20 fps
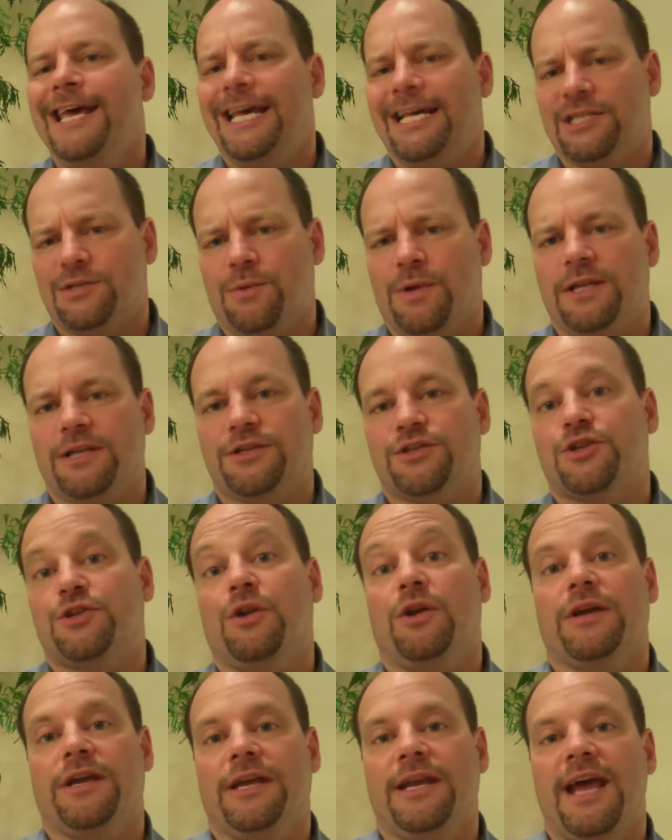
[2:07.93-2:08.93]
as well as
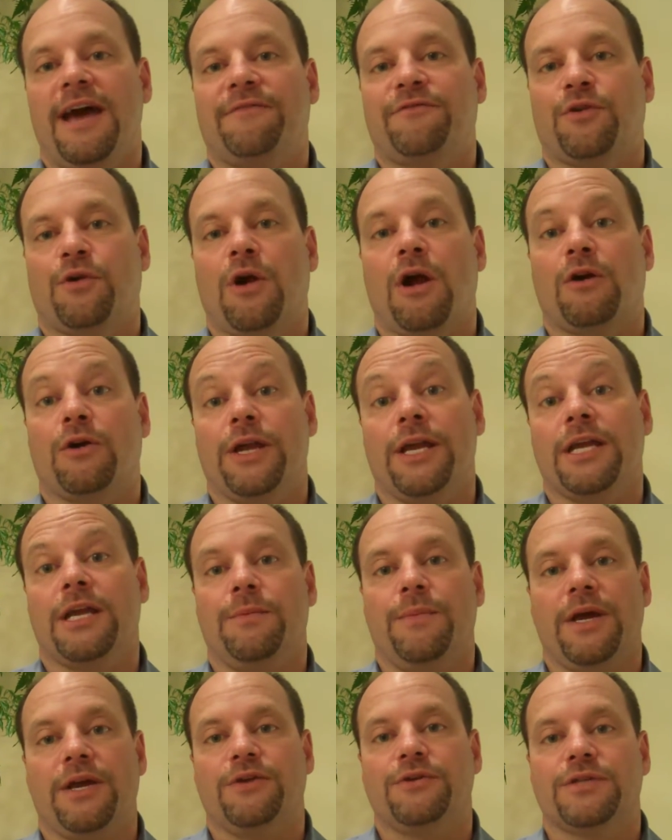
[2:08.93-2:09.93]
looking after our
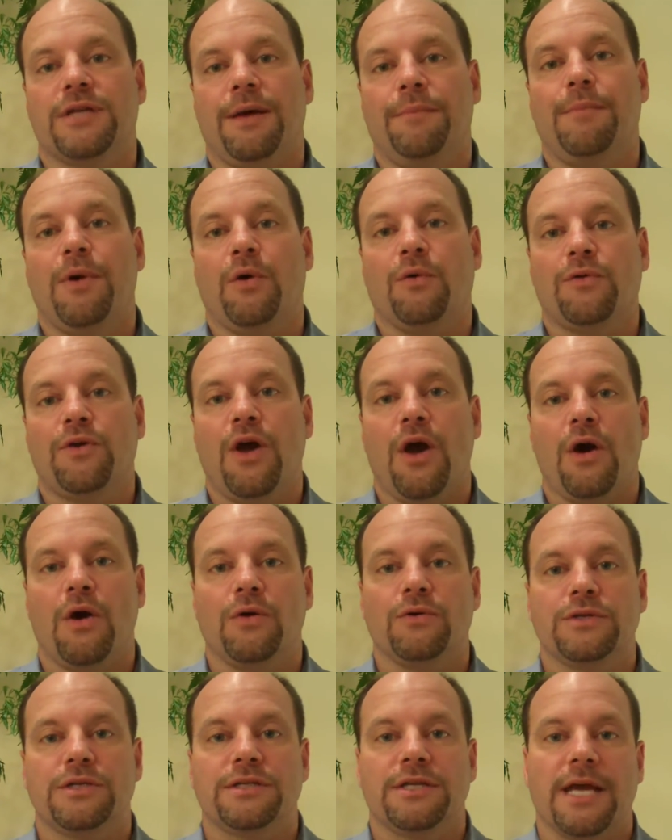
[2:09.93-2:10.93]
incubators on both
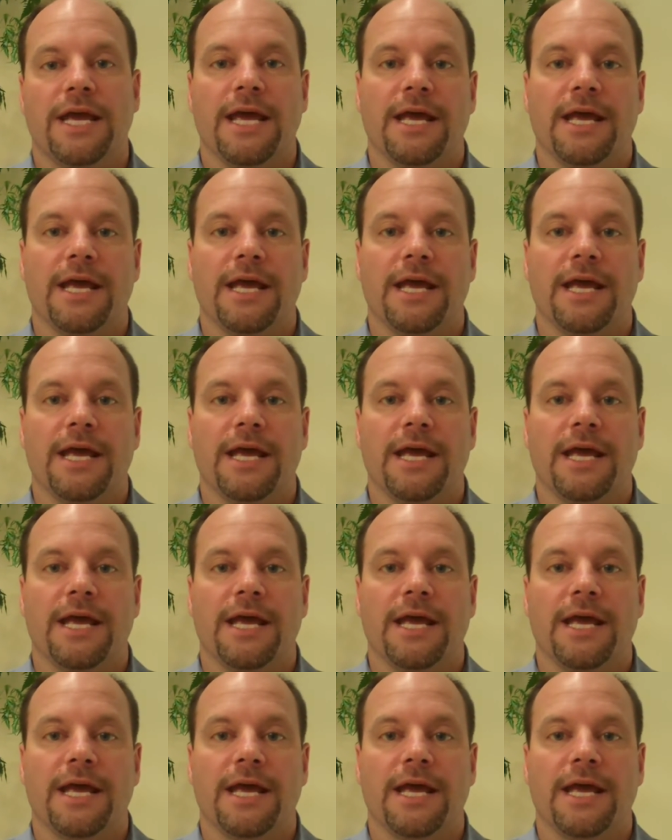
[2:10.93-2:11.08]
coasts.